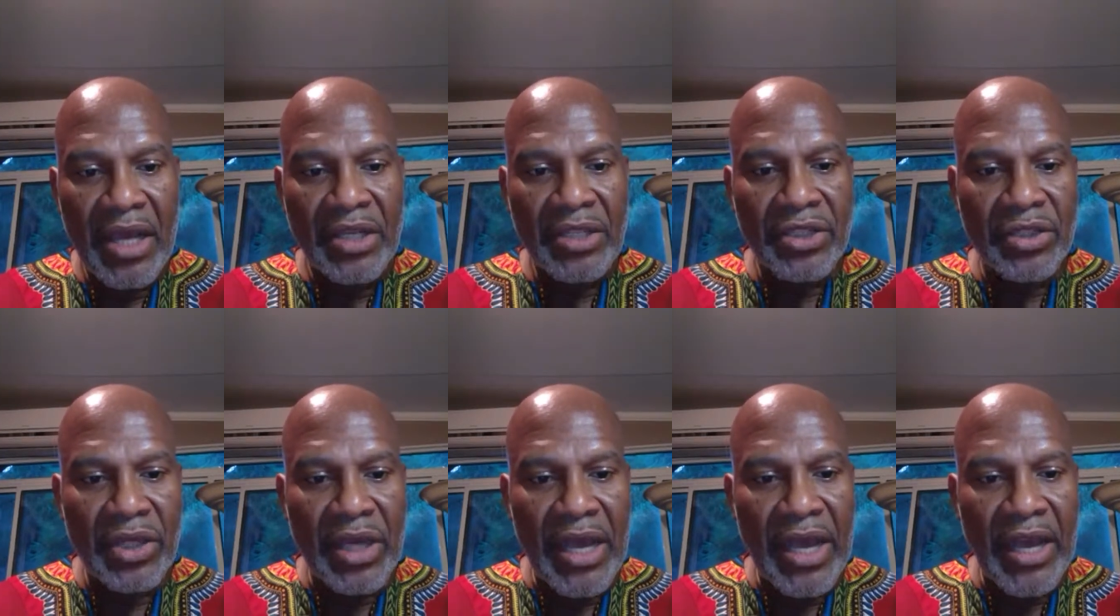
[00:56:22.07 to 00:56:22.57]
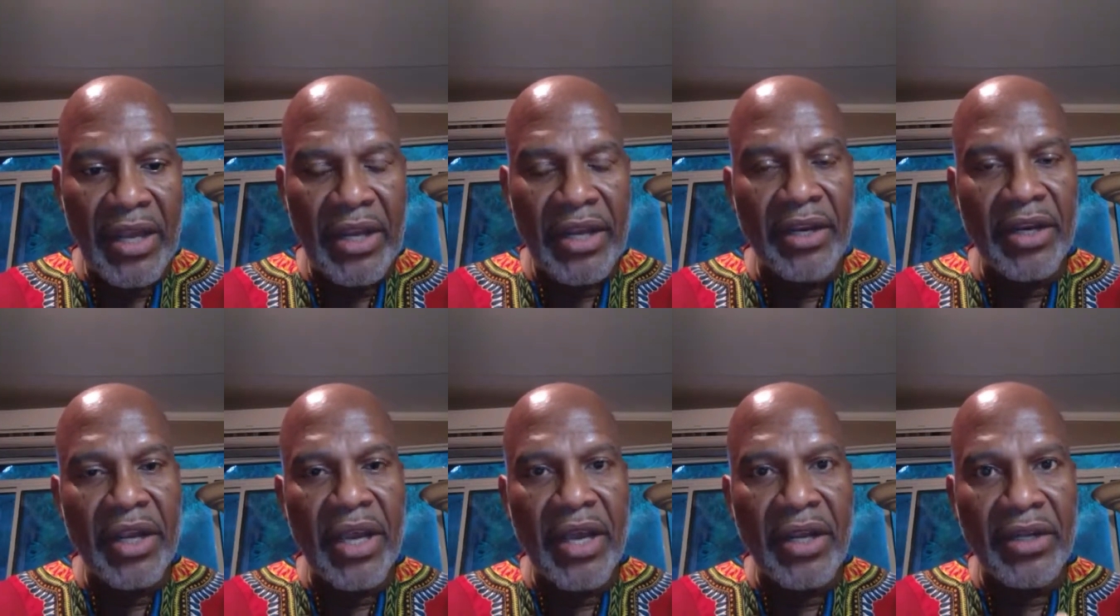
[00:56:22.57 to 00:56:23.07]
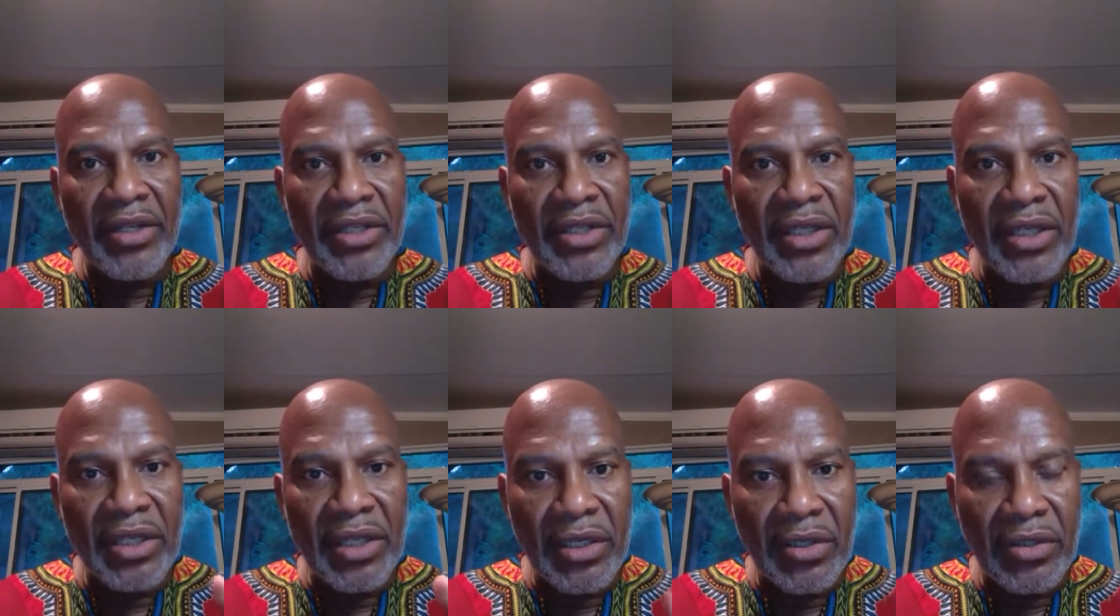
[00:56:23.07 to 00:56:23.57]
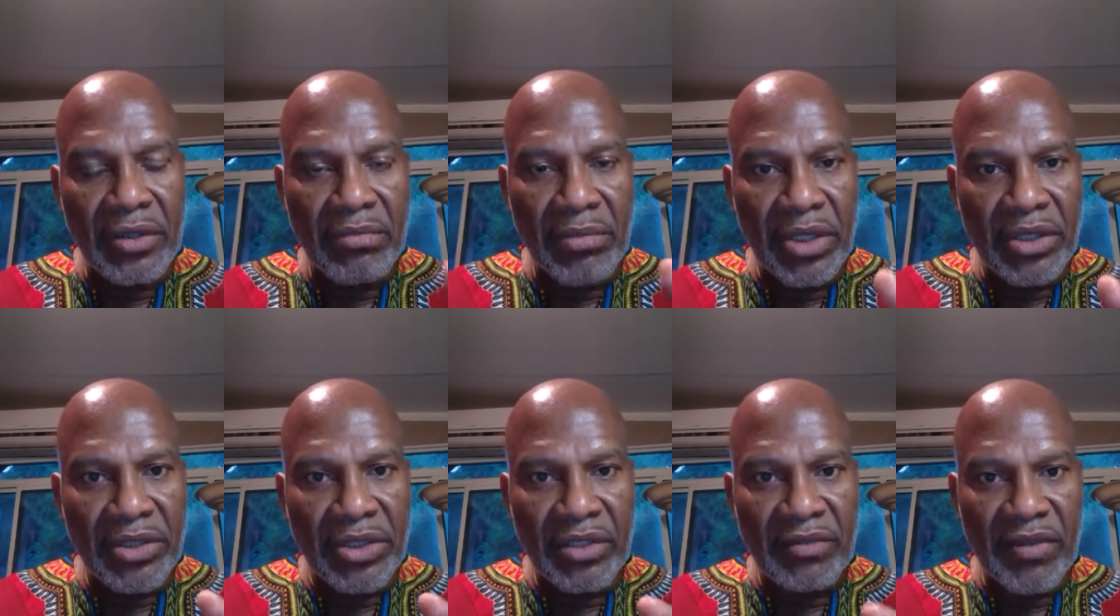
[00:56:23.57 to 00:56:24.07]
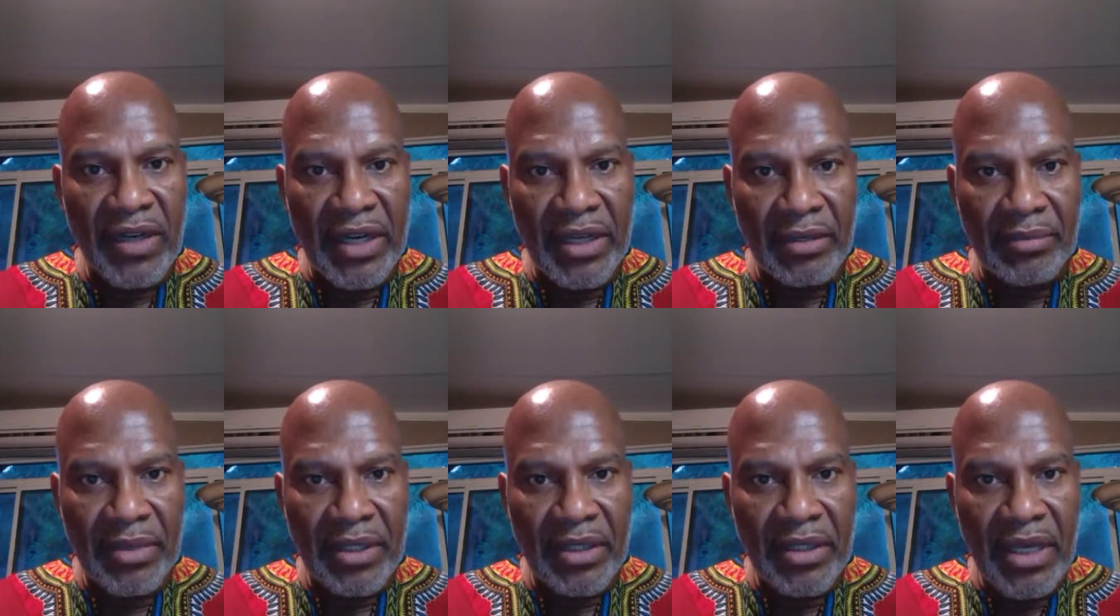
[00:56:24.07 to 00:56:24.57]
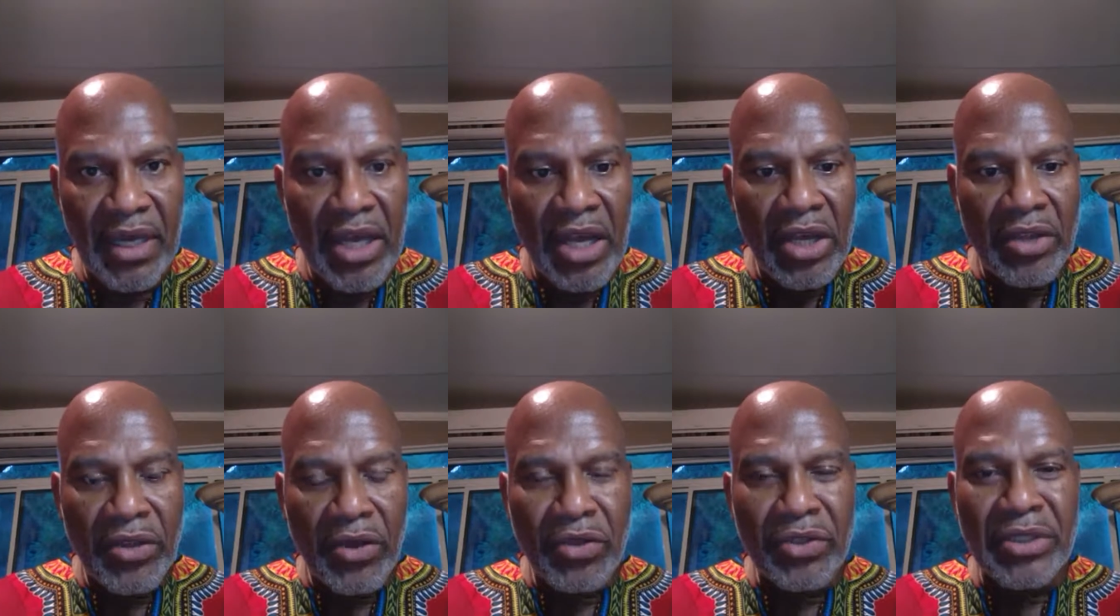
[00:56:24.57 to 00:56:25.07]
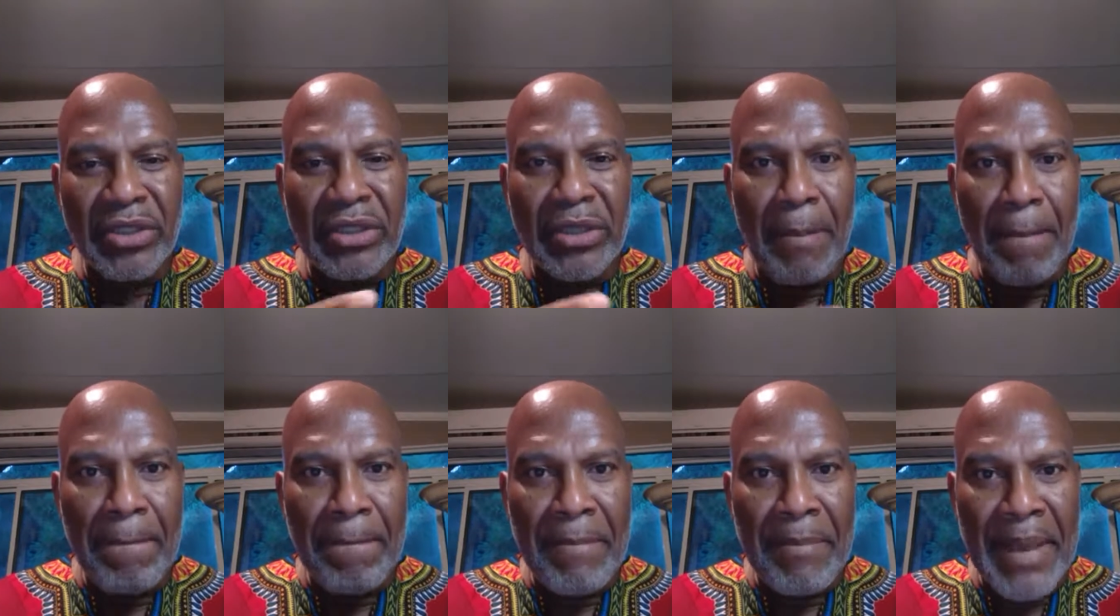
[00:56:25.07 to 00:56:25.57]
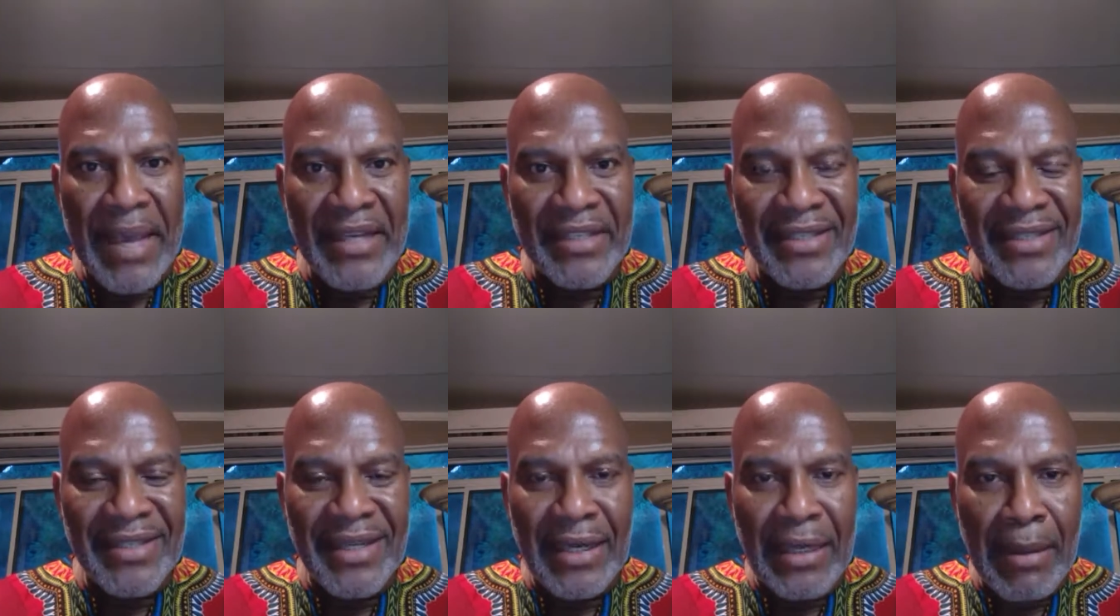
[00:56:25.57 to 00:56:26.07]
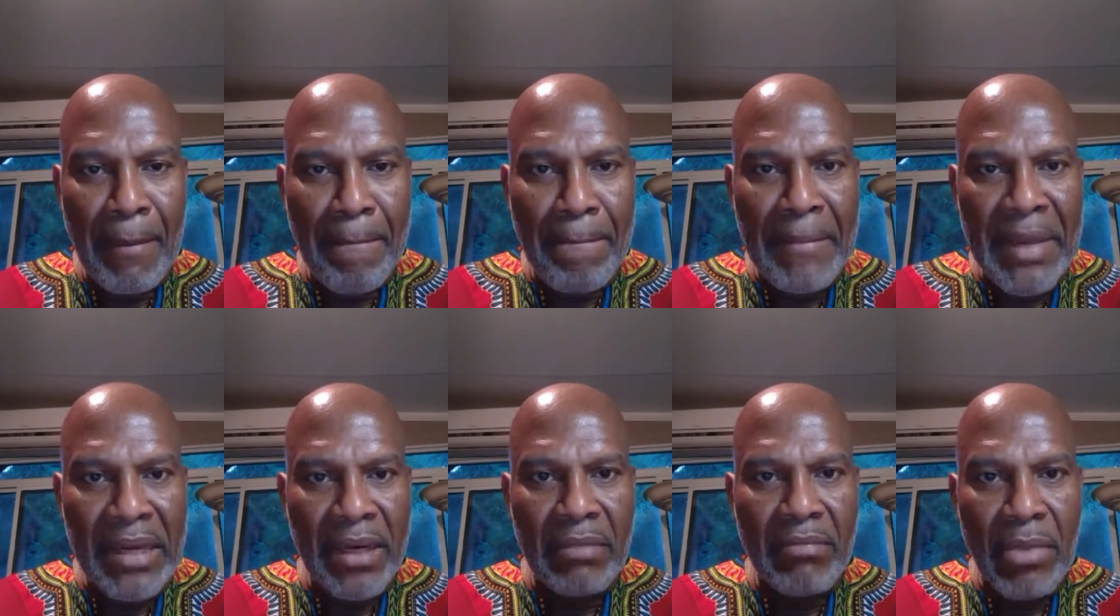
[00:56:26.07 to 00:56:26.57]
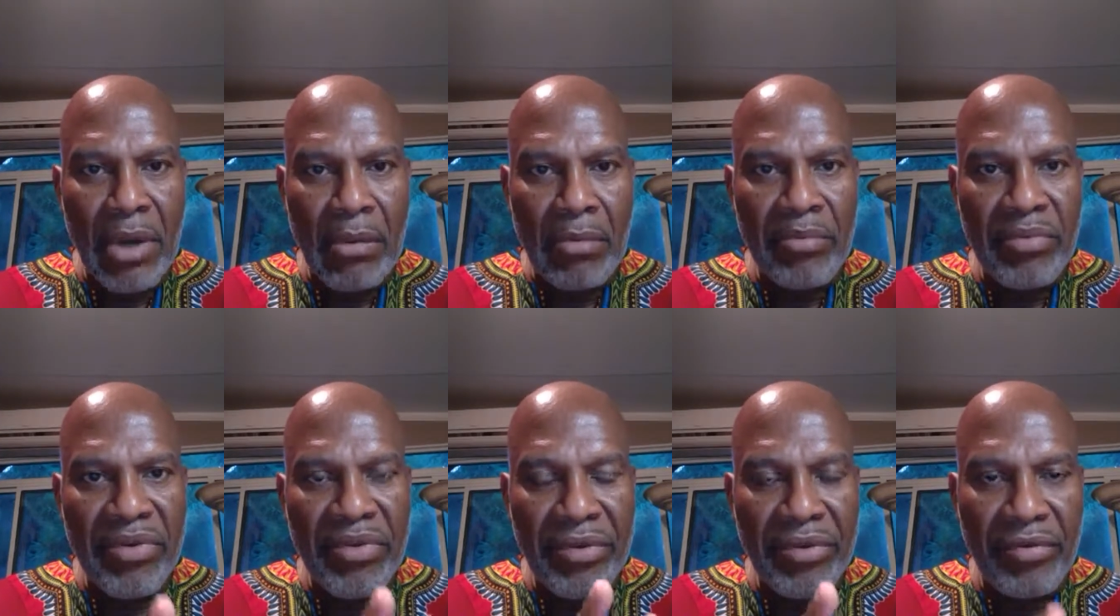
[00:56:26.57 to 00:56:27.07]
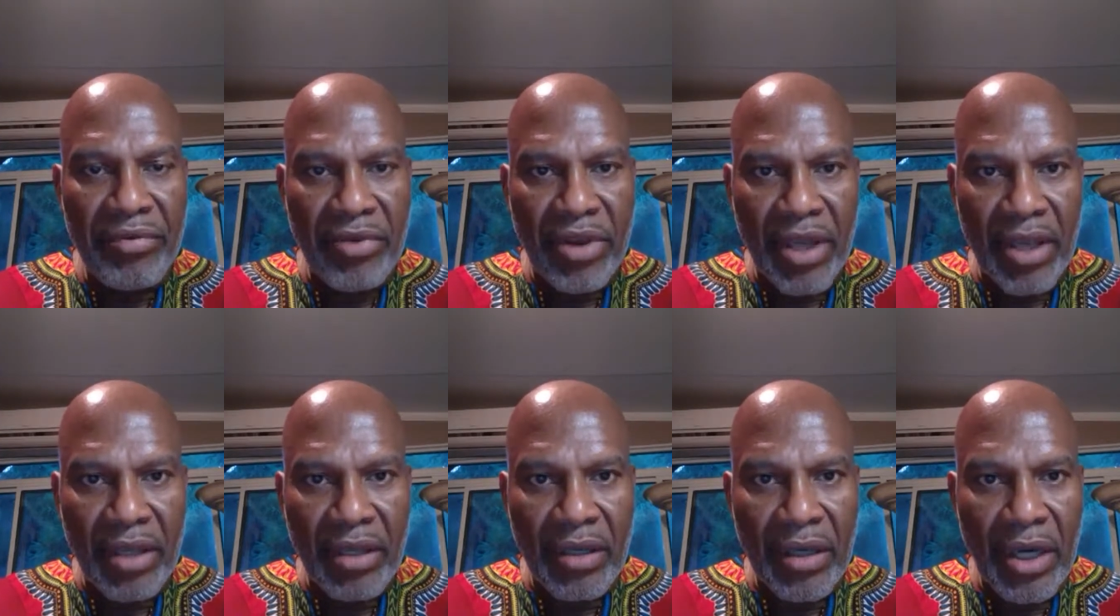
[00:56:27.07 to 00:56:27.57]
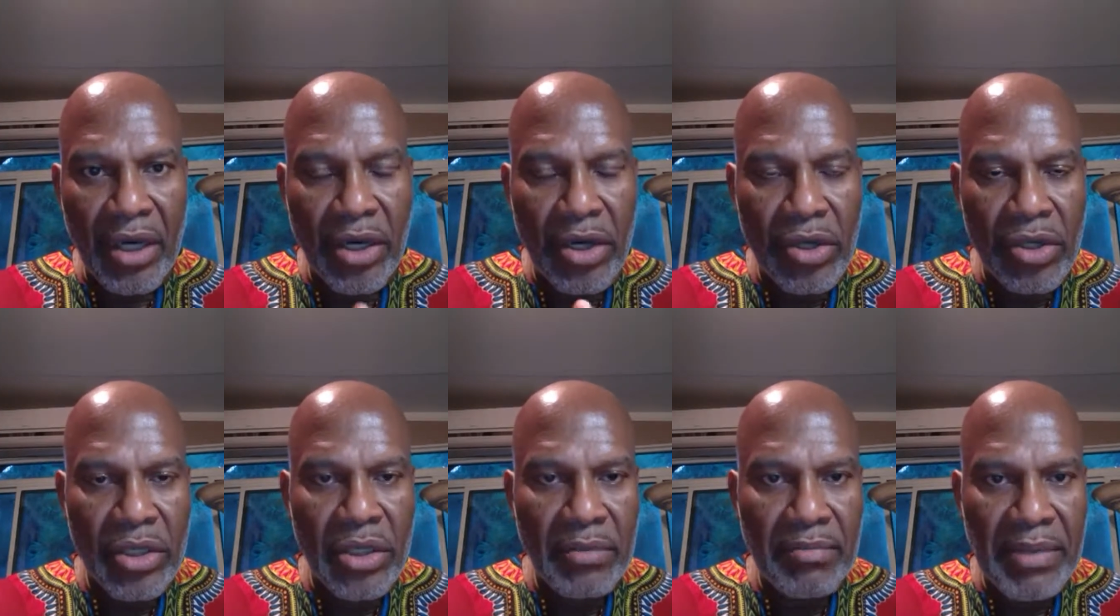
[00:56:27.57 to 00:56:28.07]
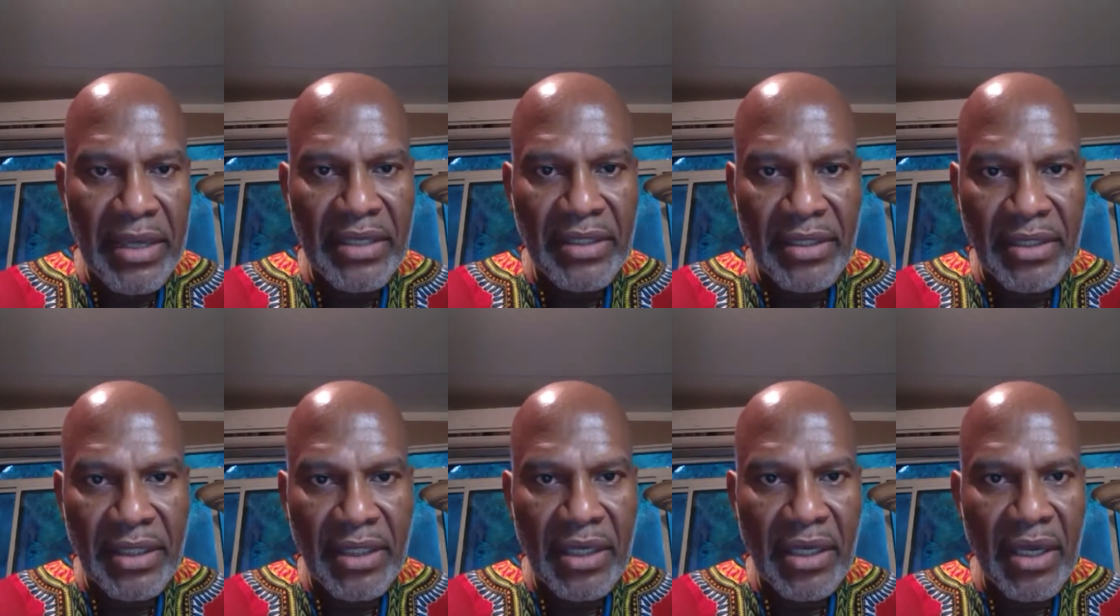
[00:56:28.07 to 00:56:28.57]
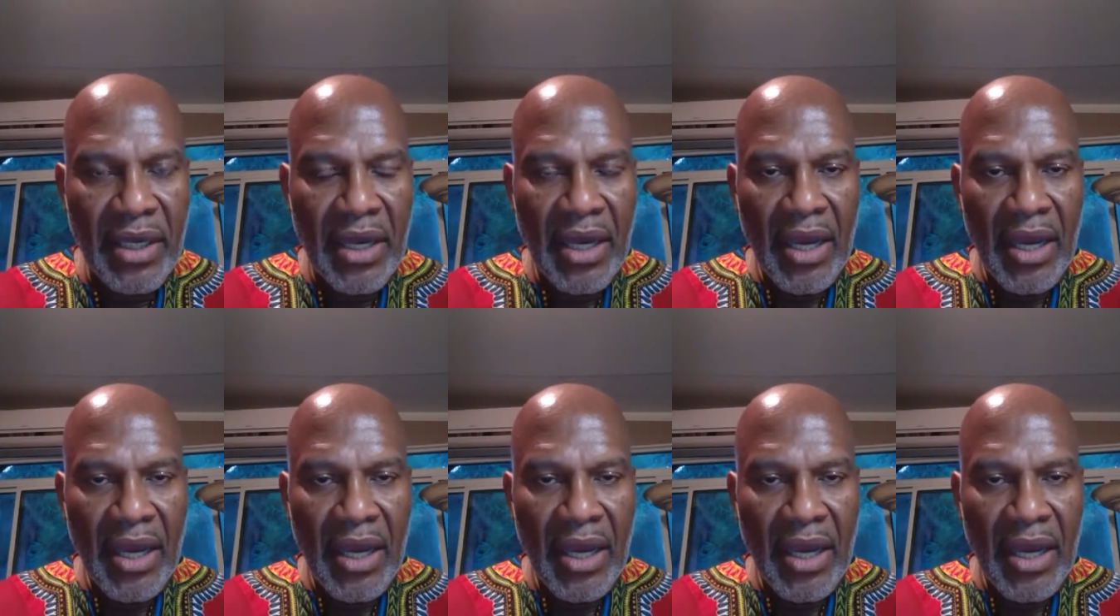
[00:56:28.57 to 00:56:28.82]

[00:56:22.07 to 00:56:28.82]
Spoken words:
So and you need a good multivitamin. Those are the basic minimum three. A good basic